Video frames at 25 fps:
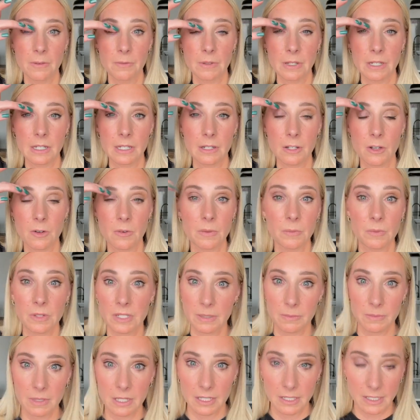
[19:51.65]
We could go in with
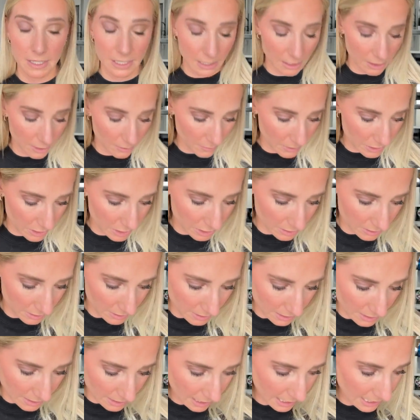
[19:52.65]
some concealer, which
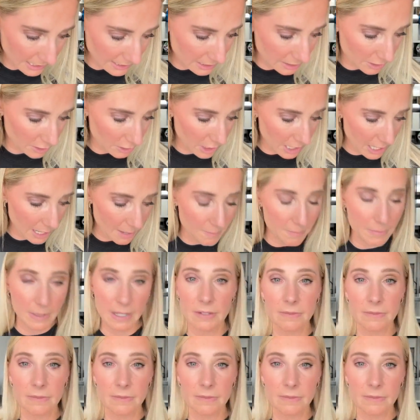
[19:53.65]
I didn't grab,